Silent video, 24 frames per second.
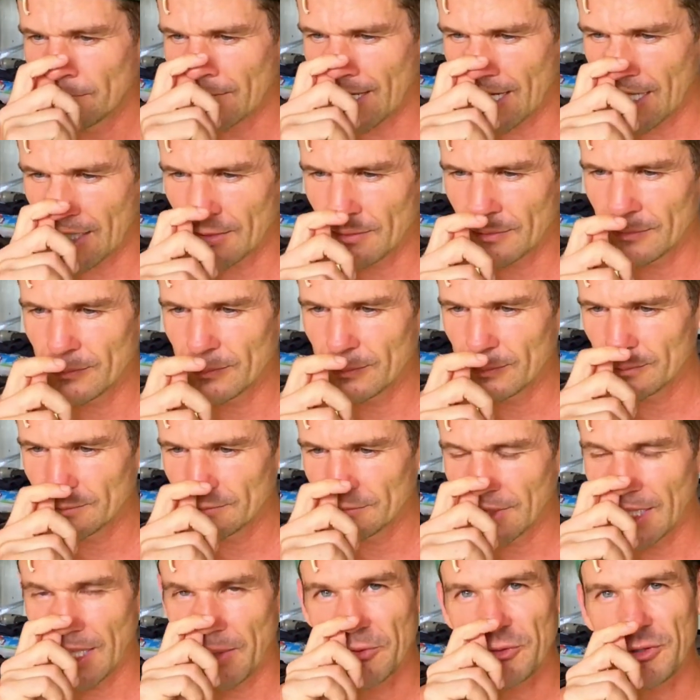that,
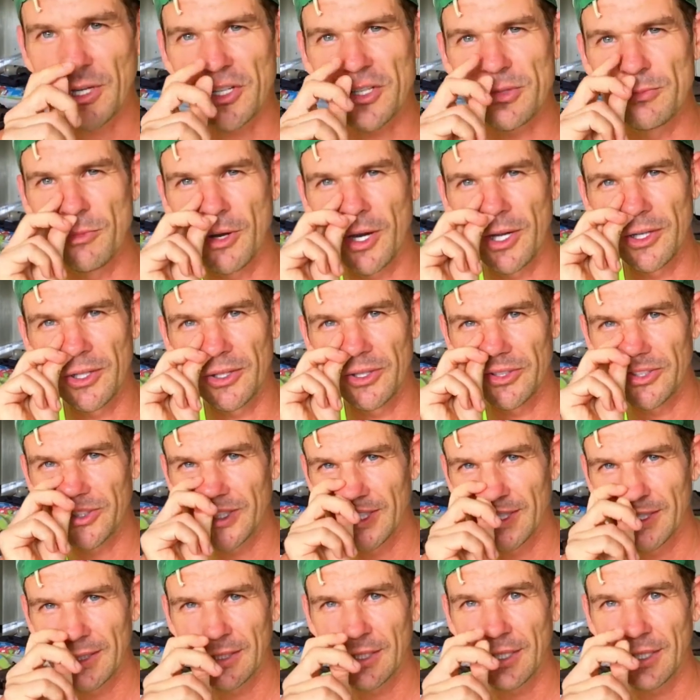now I'm scratching my nose.